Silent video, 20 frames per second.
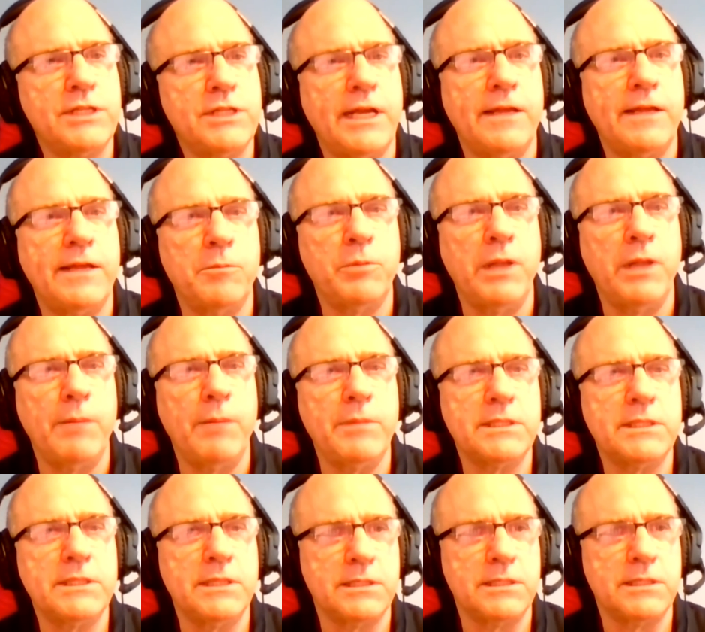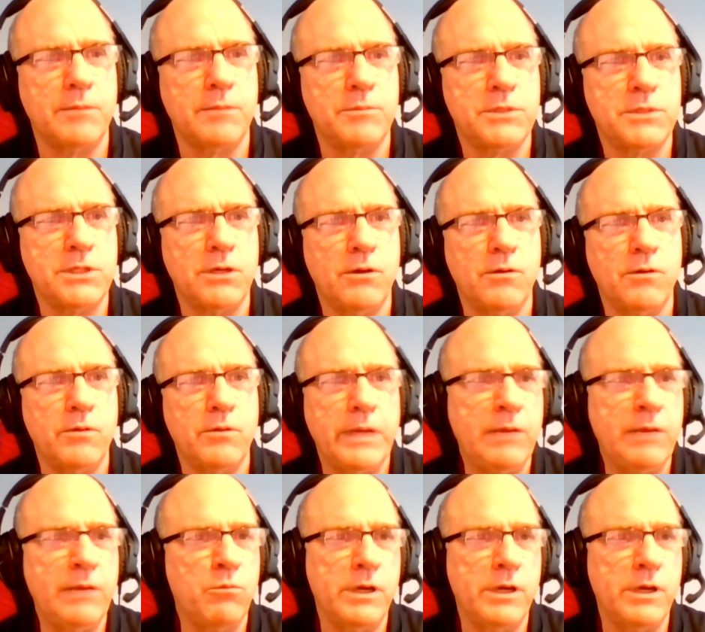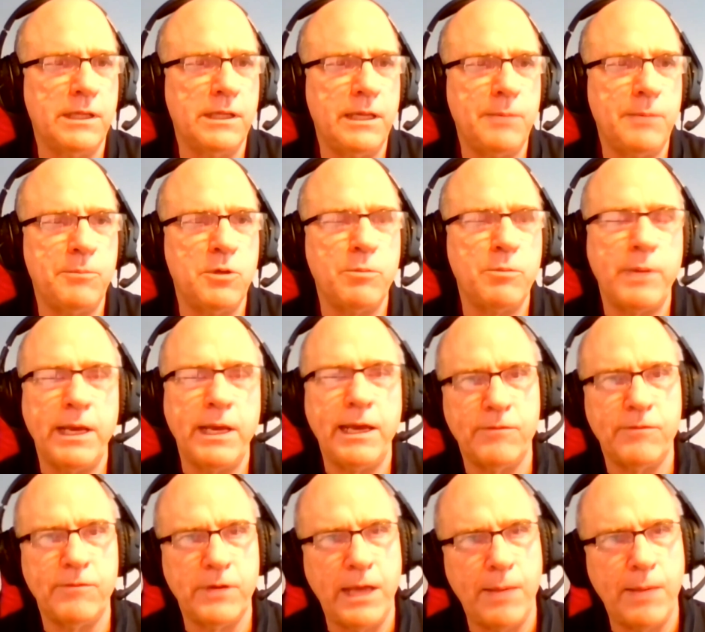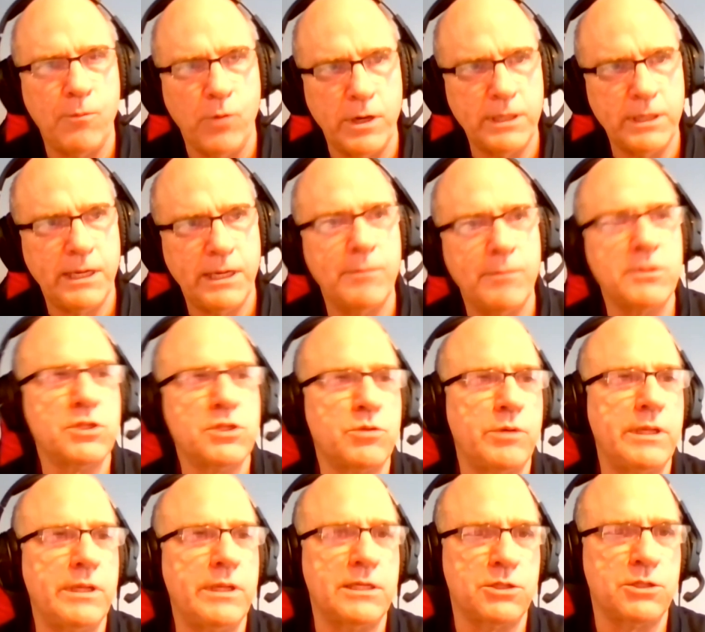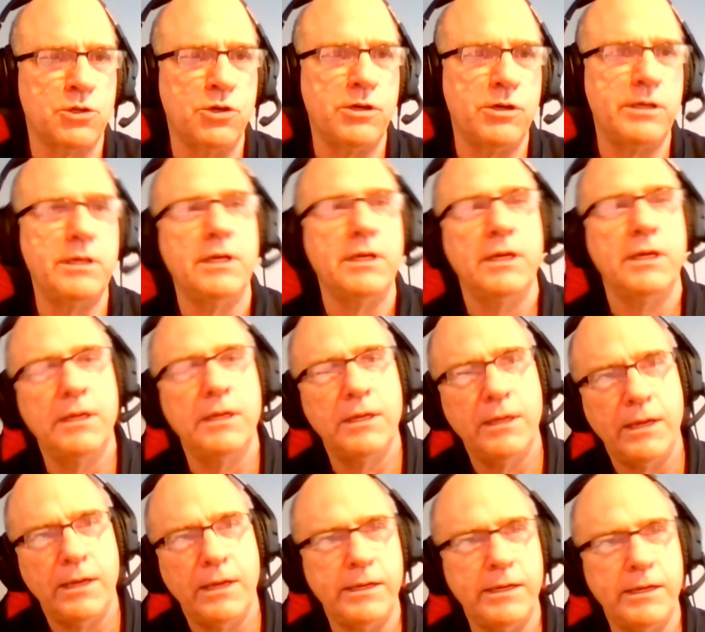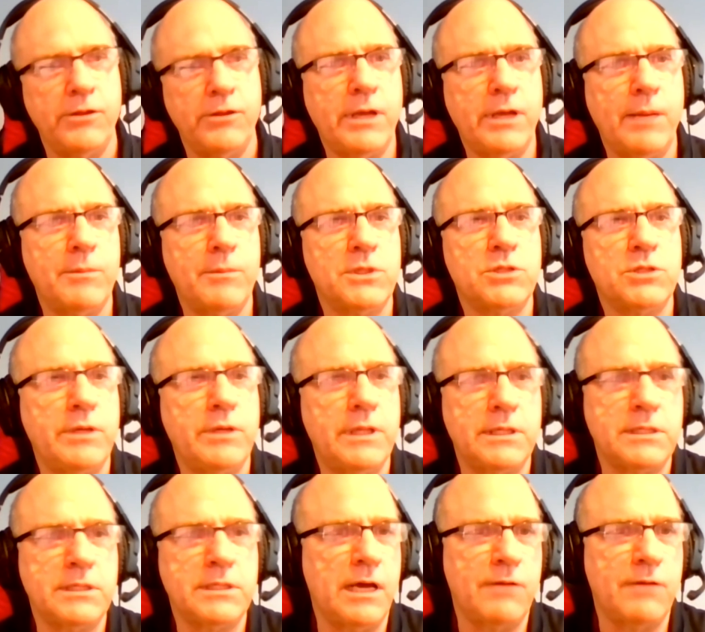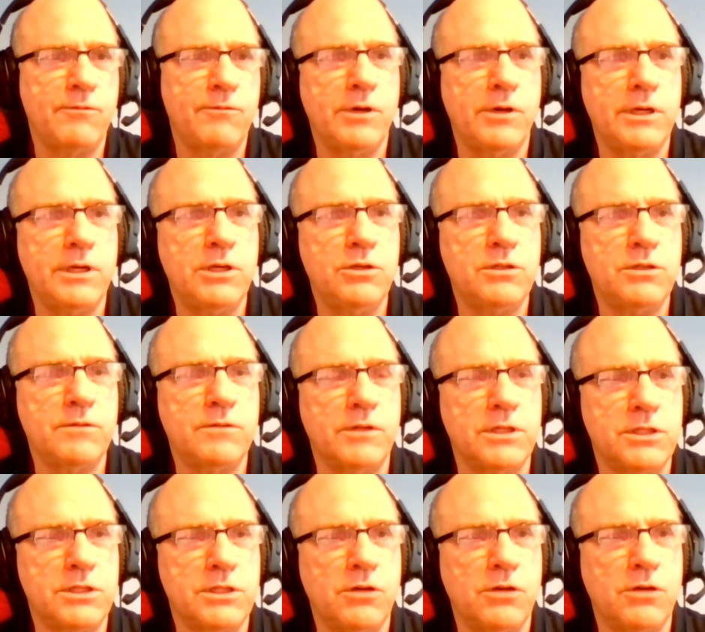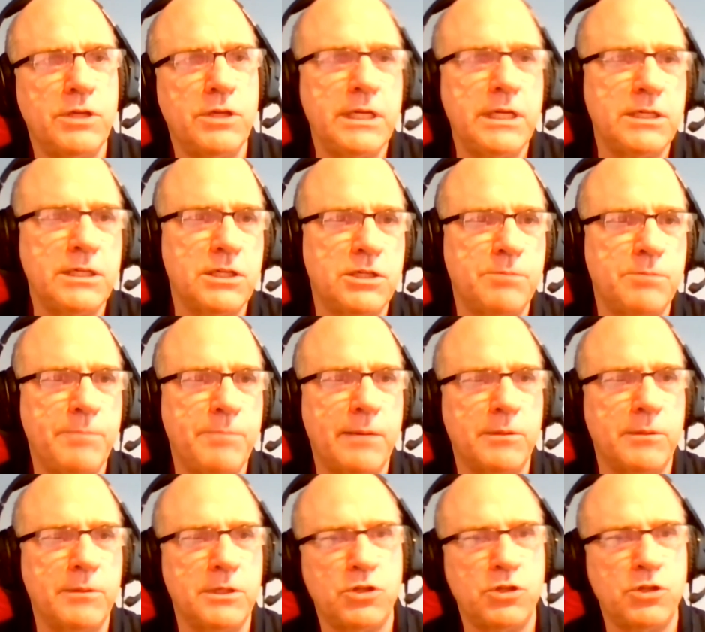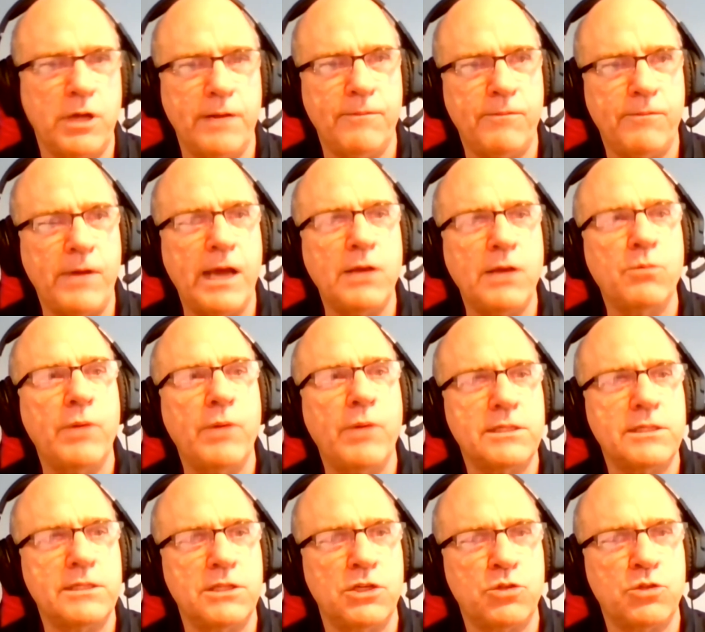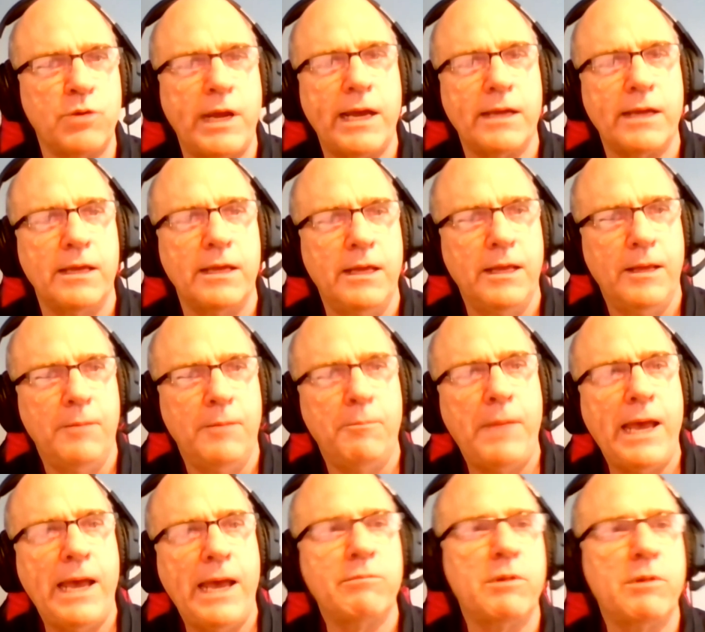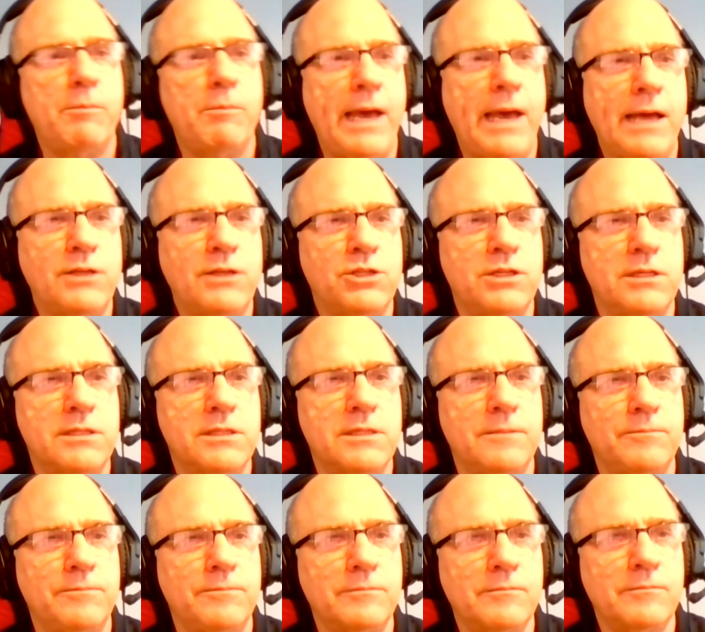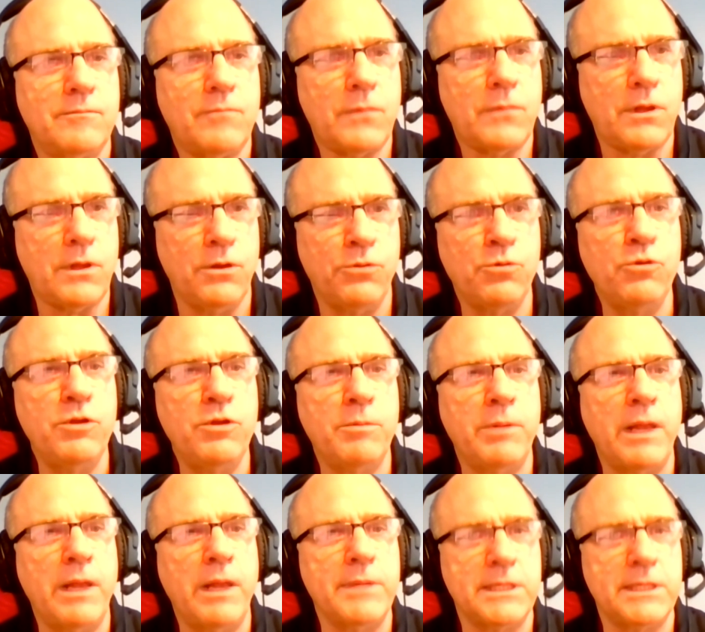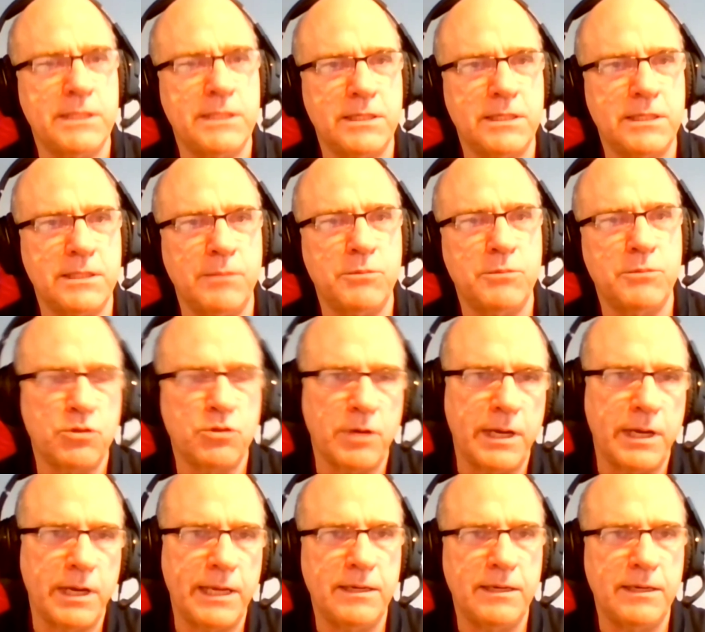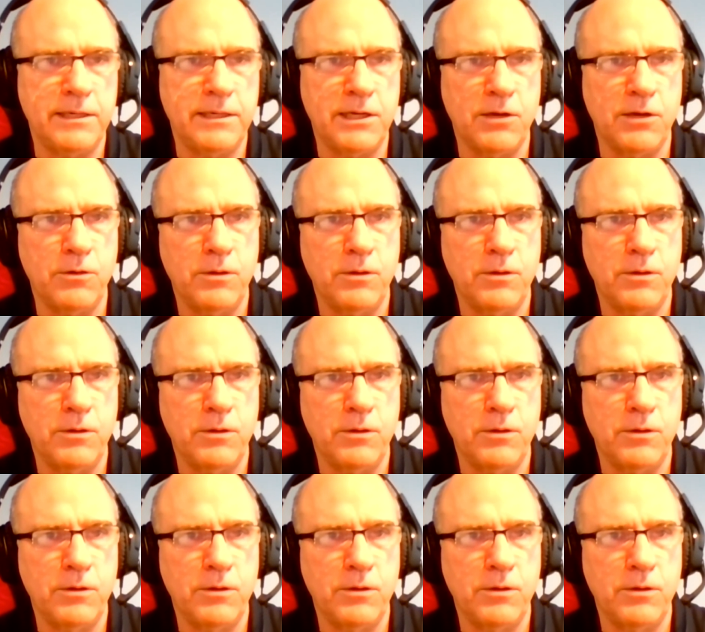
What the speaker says: the plumbing system. So in one lip, you may have one chemistry that's good, another chemistry that's not very useful. And so you need to be able to try to find ways to track magma batches through the plumbing system to try and,